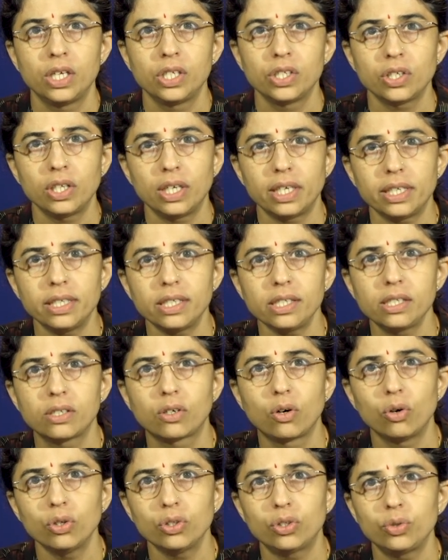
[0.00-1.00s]
So, let us
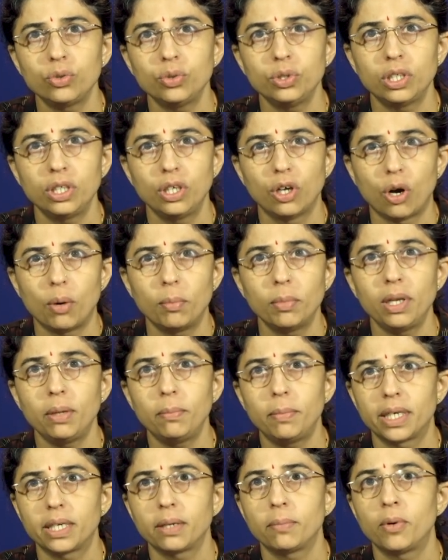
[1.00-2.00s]
go through the normal
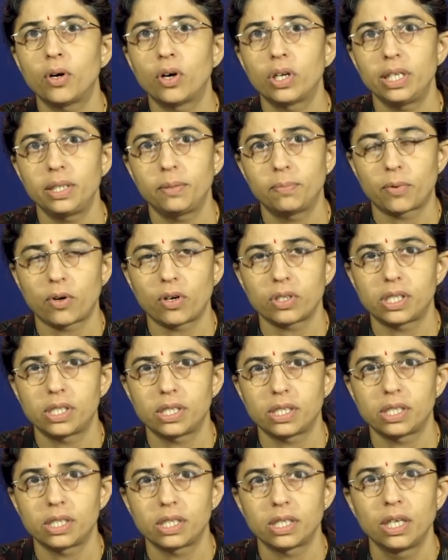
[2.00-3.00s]
metabolic
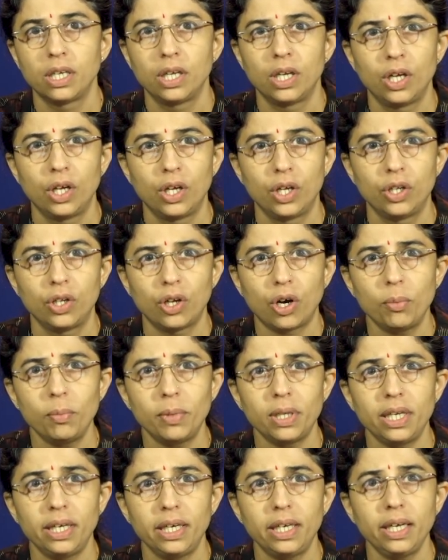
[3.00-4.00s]
process.
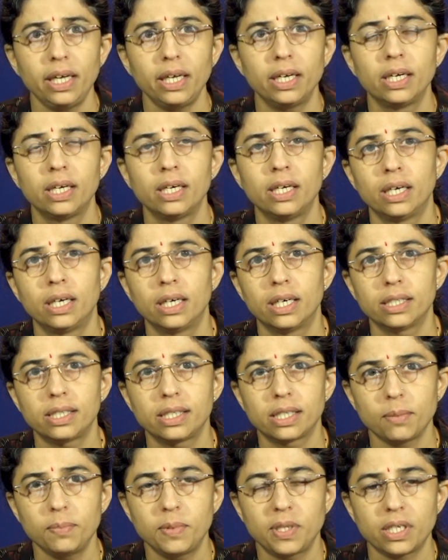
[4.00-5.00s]
Normally, a
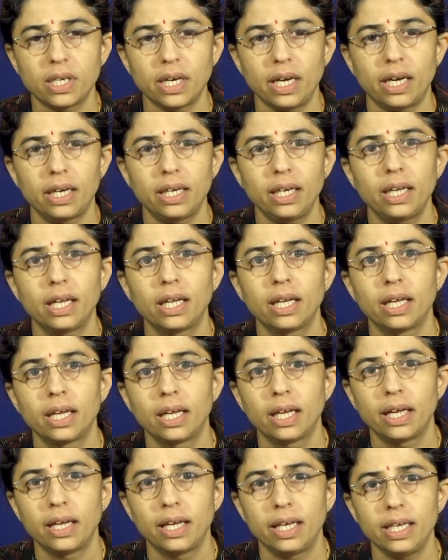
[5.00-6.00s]
substrate
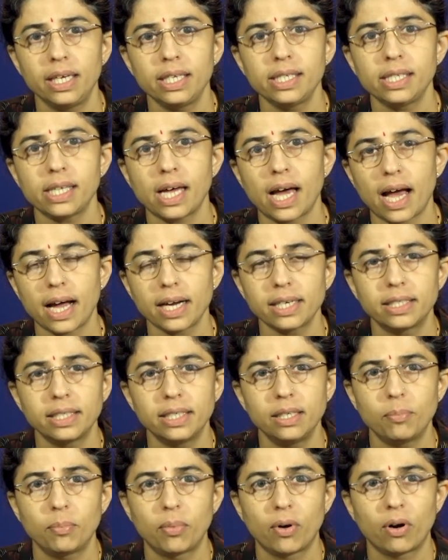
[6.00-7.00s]
is
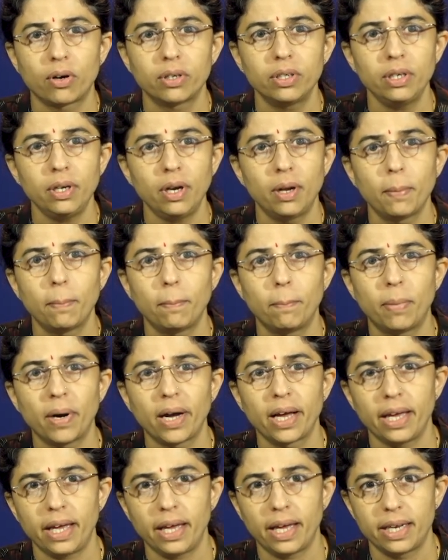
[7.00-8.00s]
acted upon
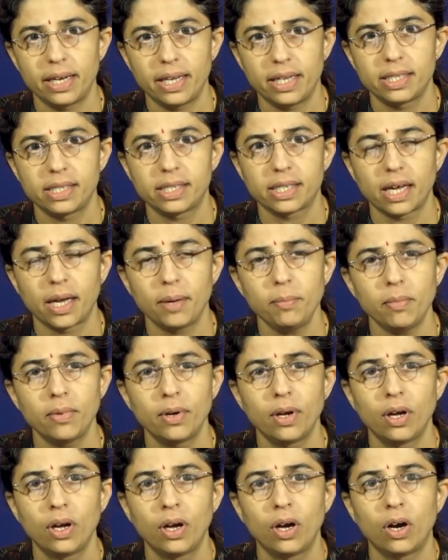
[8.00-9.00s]
by an enzyme
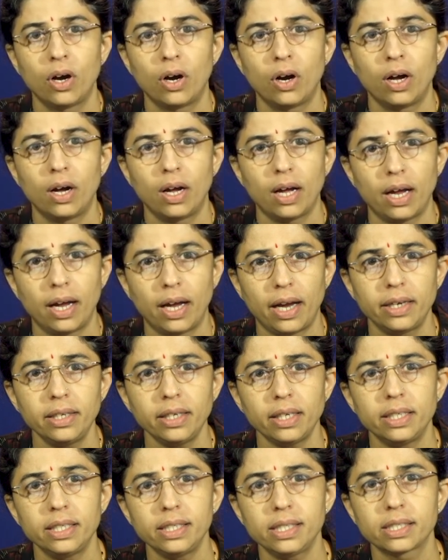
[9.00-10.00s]

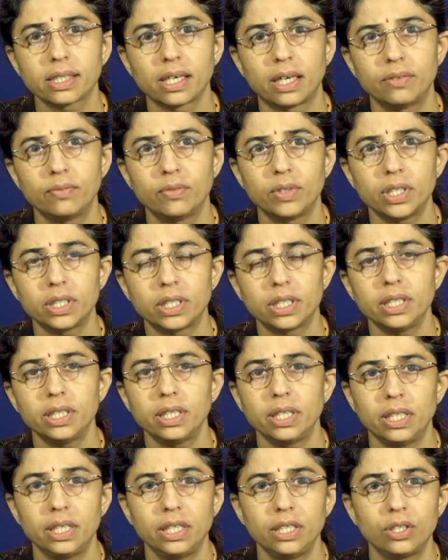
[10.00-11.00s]
and is converted
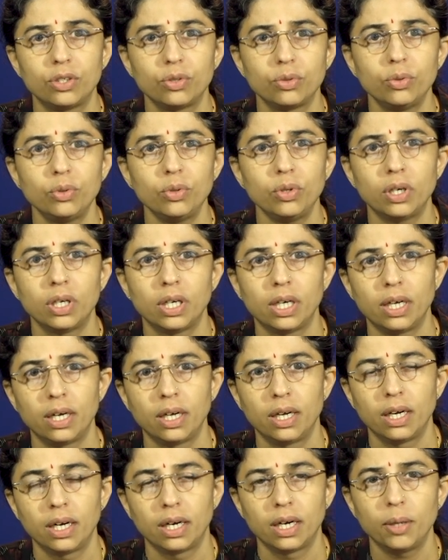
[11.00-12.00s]
into
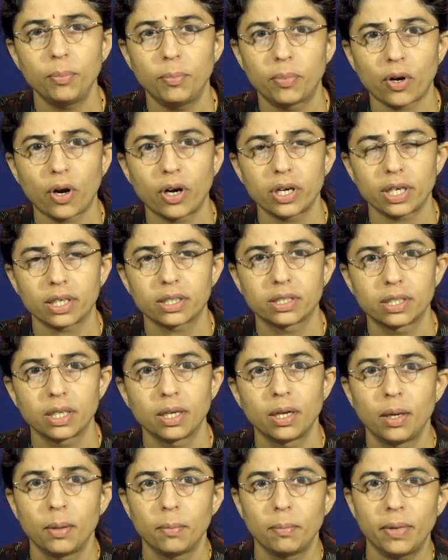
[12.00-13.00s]
a product,
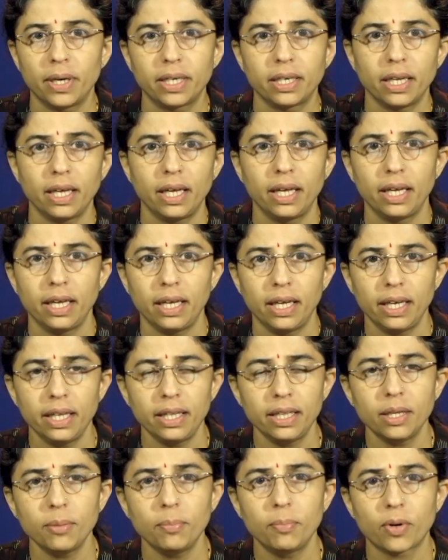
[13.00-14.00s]
but
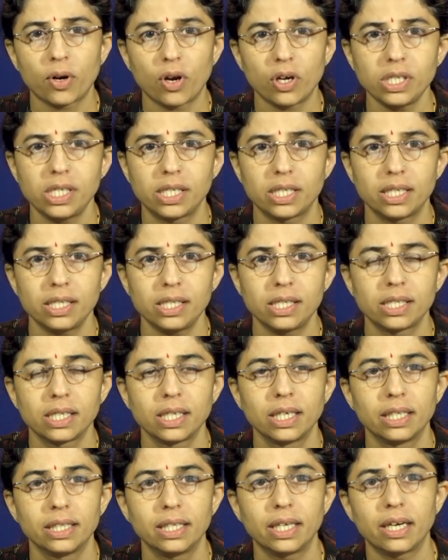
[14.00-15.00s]
in the process
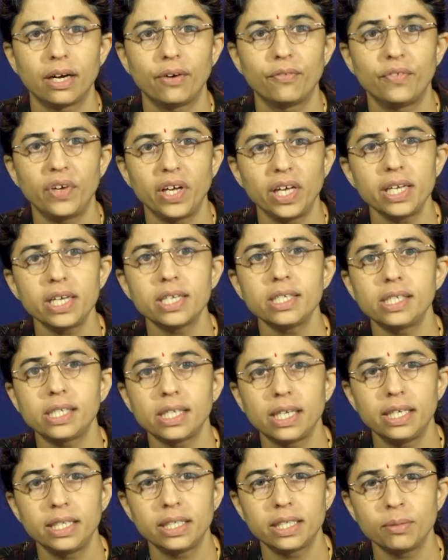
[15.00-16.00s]
there are various
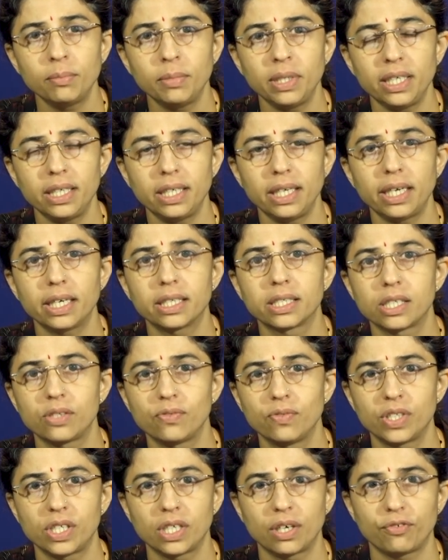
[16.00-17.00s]

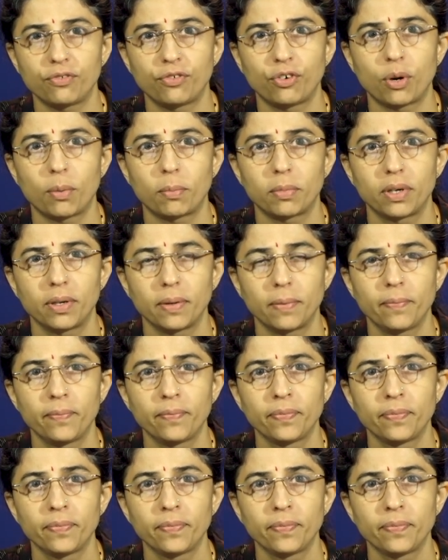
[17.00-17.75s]
intermediates which are formed.